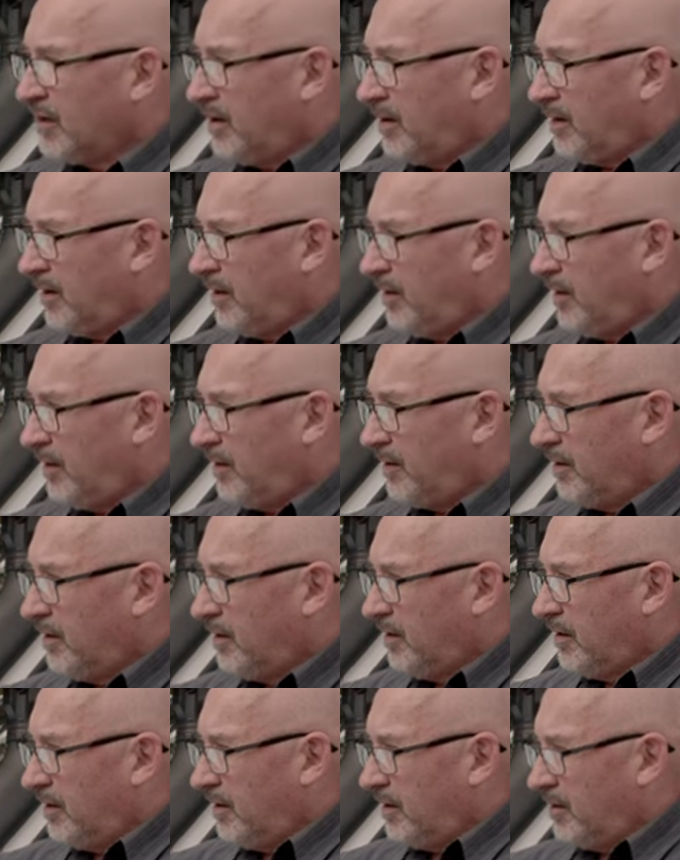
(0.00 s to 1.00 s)
And
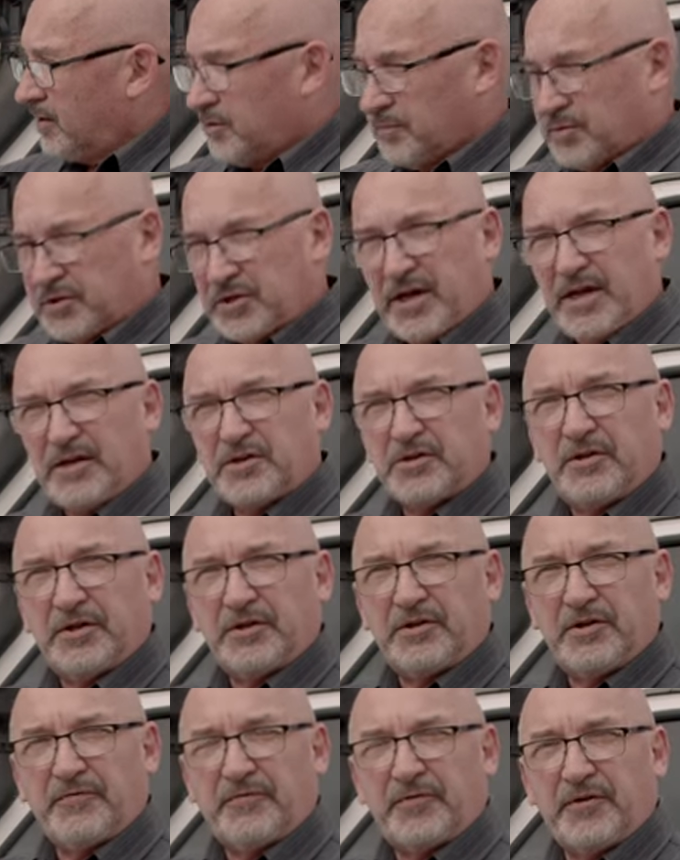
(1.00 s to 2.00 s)
substantially
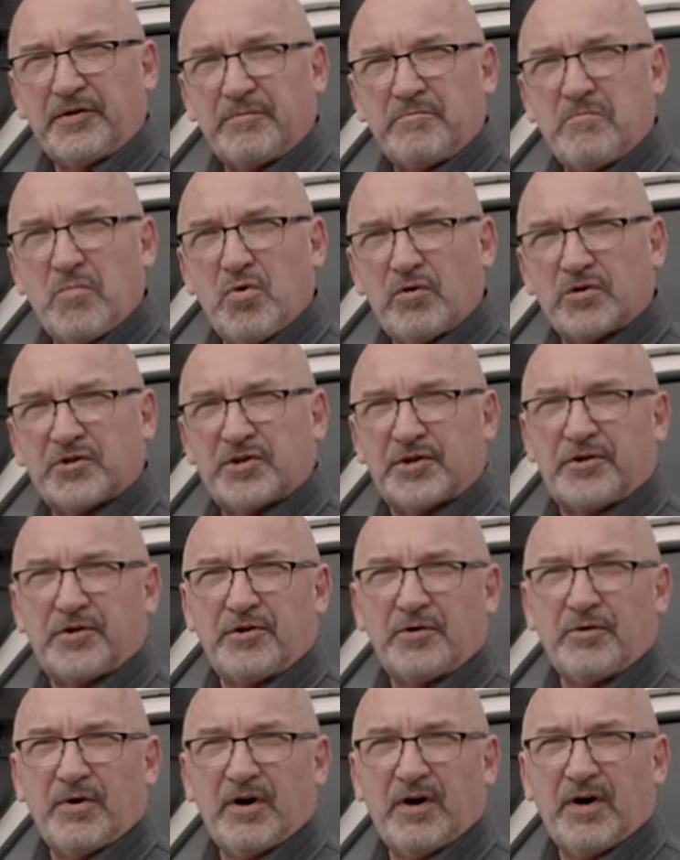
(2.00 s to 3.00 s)
different, more
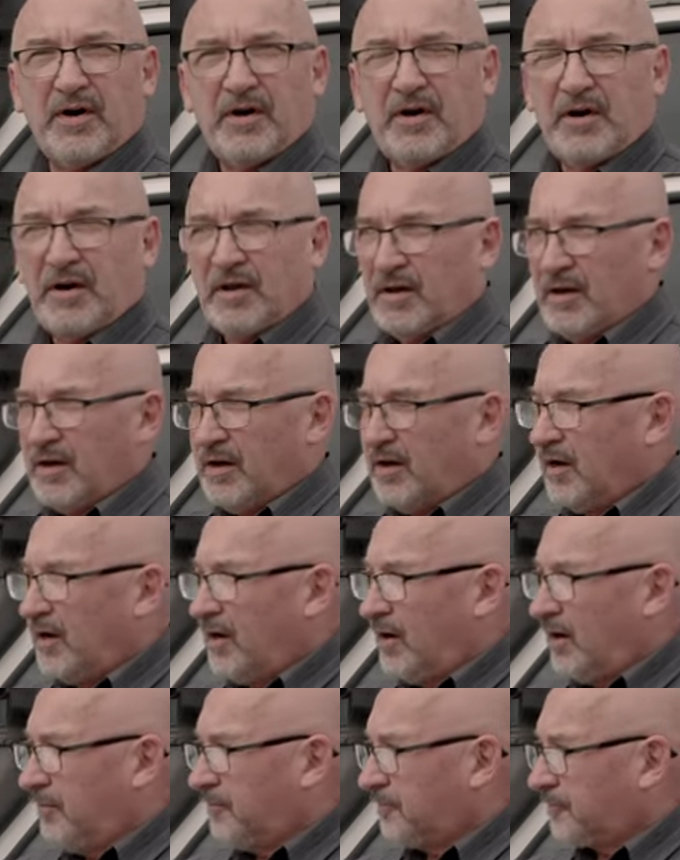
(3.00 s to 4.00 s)
secure,
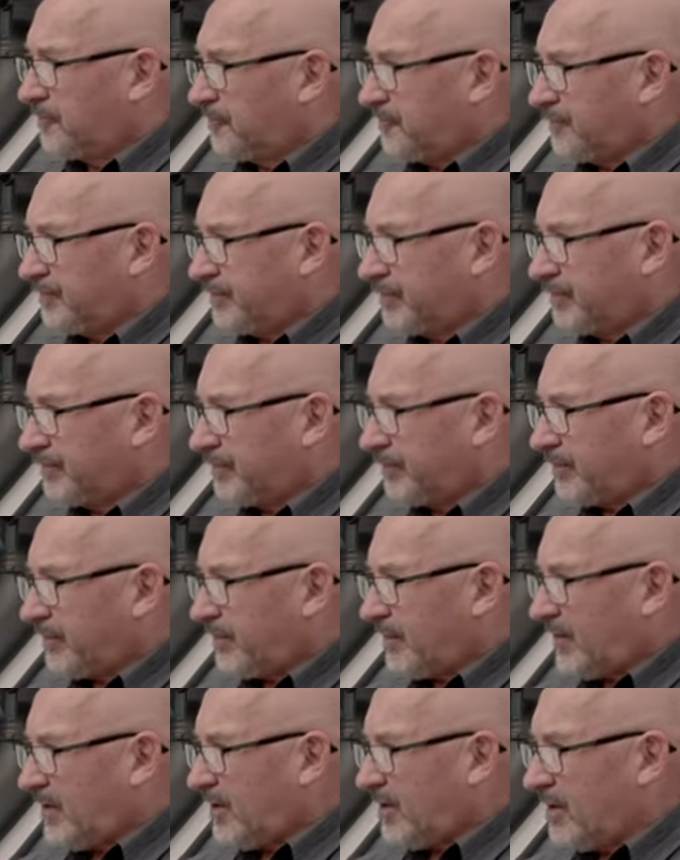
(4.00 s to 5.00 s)
a
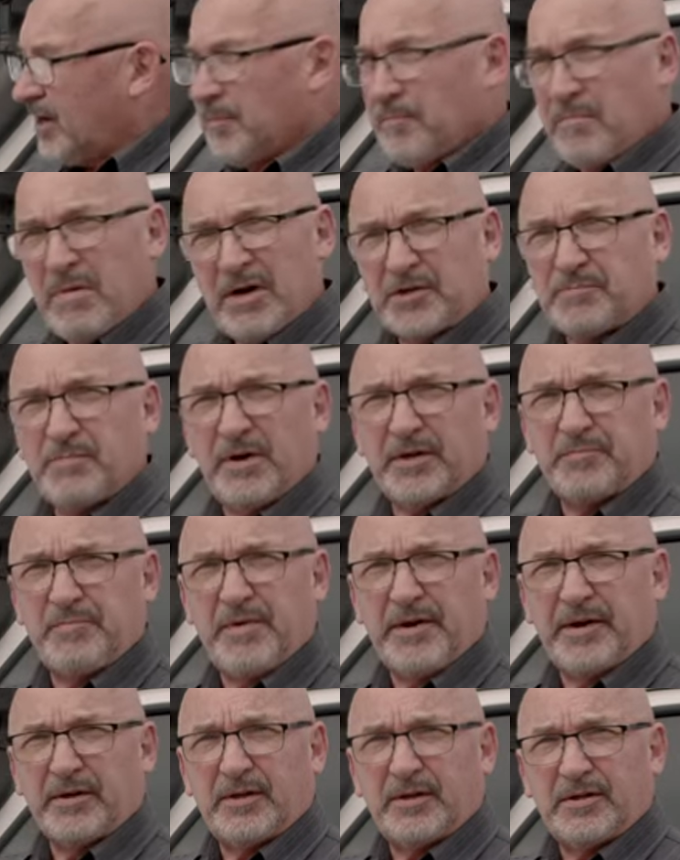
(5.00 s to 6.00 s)
much
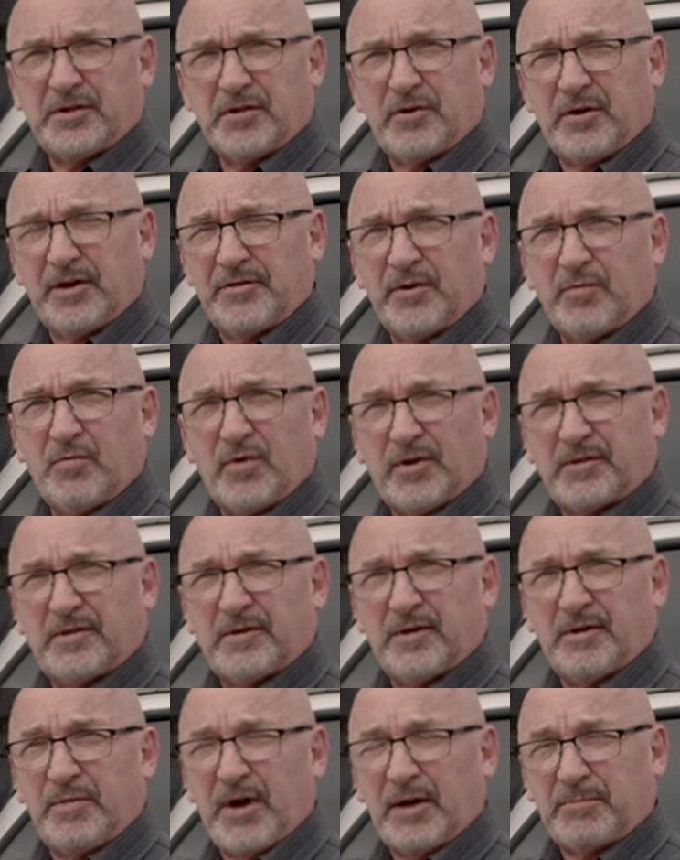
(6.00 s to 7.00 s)
better design than what
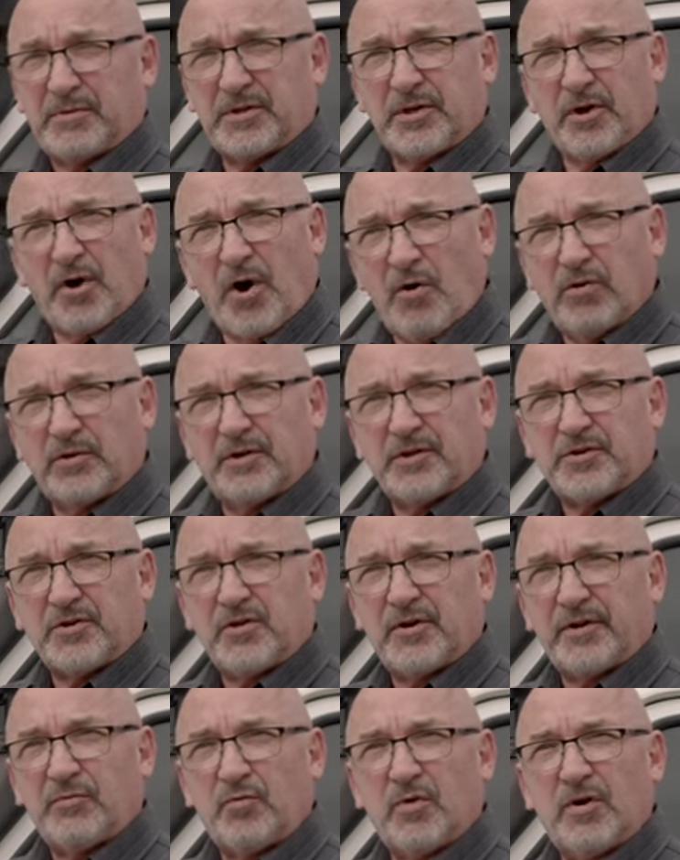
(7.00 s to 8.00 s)
perhaps the old
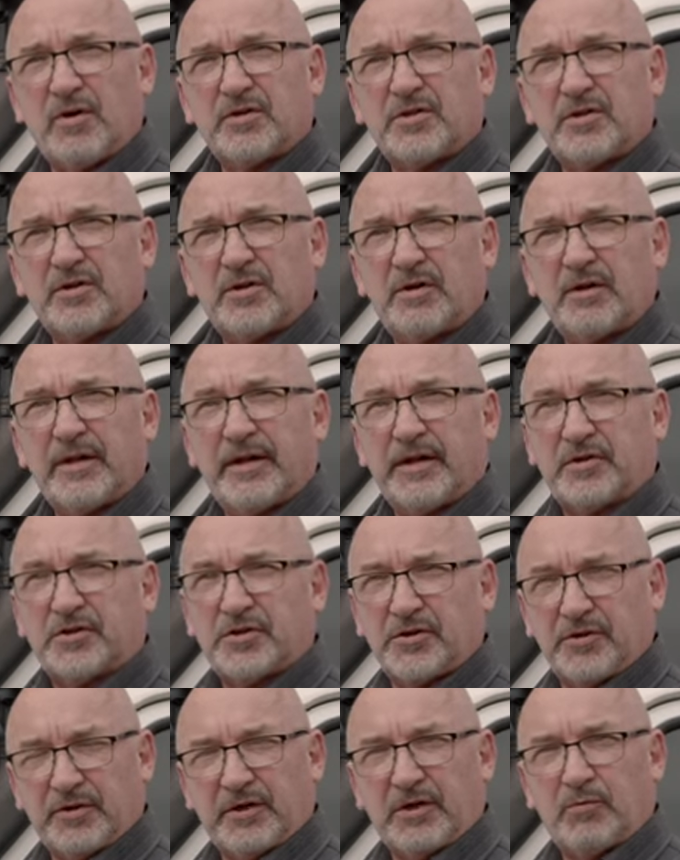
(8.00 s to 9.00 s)
design was, and
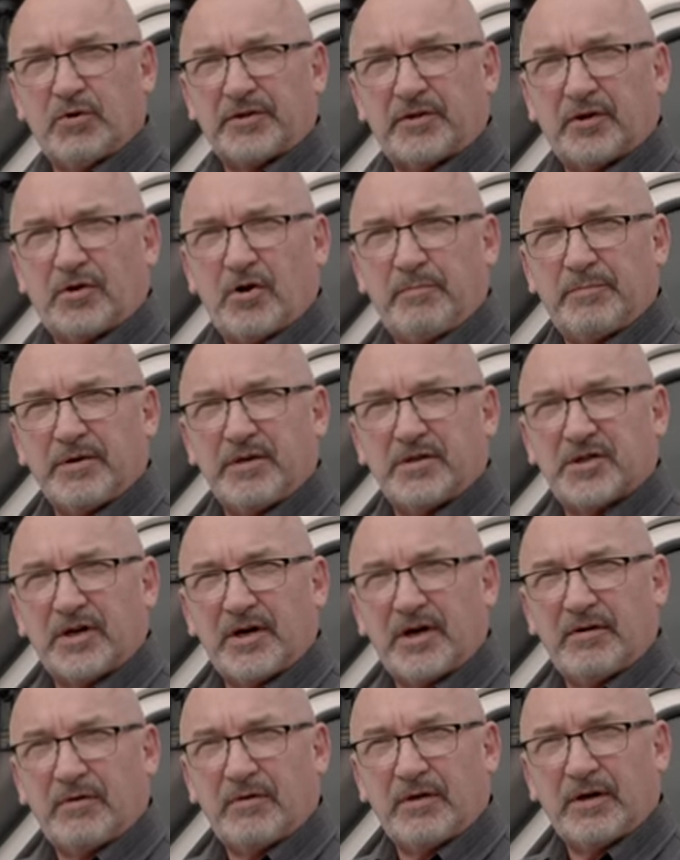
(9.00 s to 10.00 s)
certainly what the copies
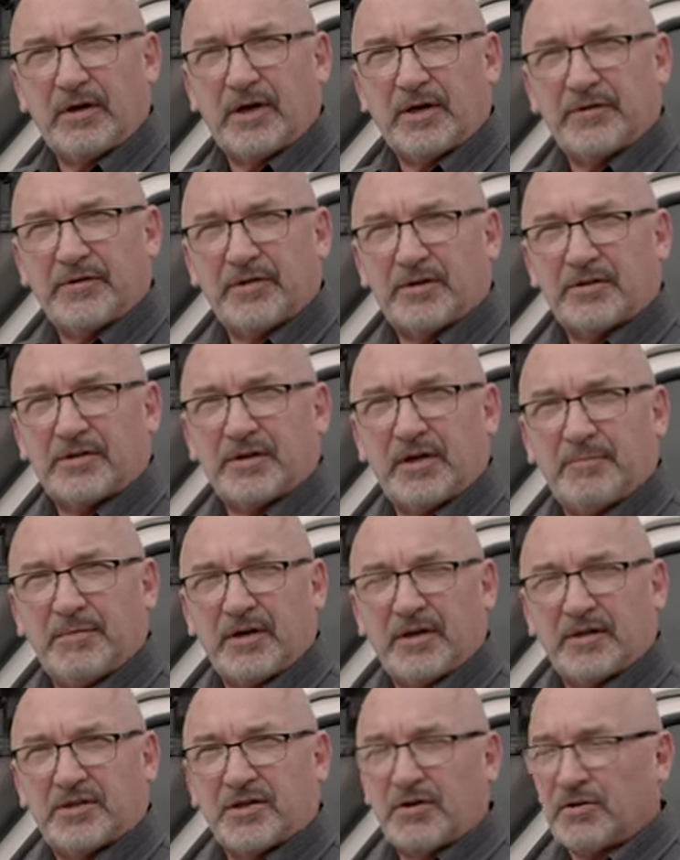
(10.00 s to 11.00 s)
are that are
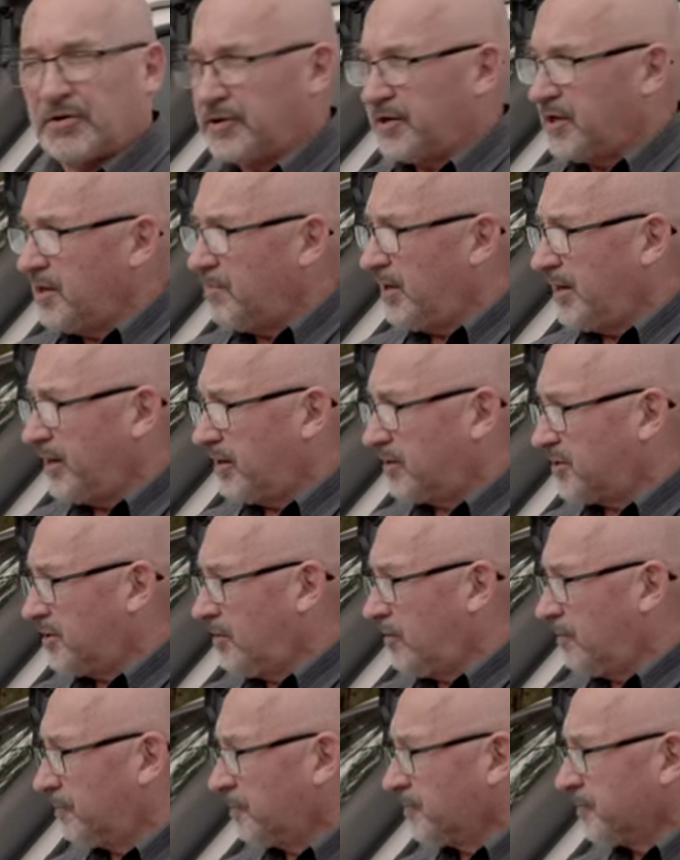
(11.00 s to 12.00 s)
being sold on eBay and
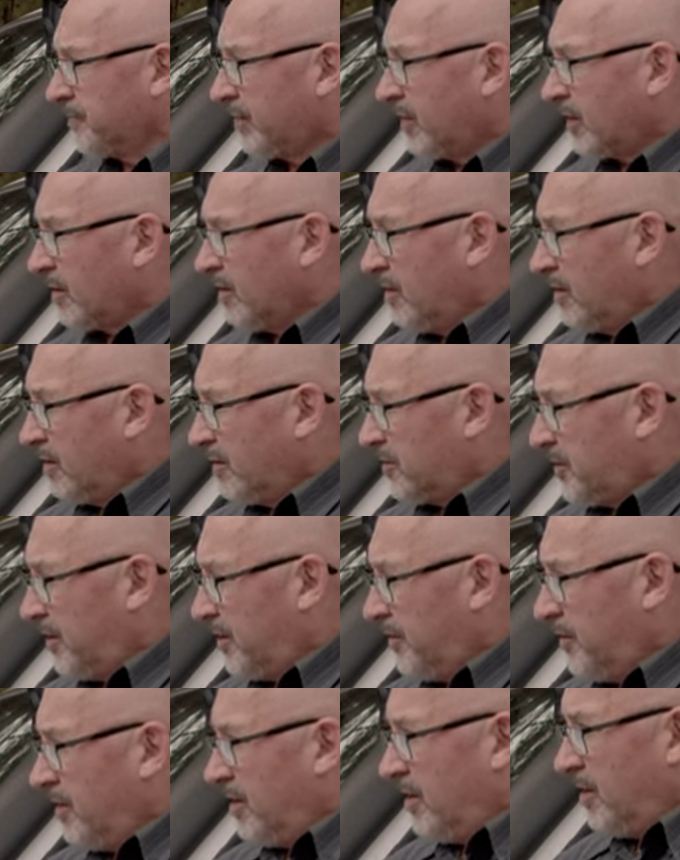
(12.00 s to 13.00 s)
so on. So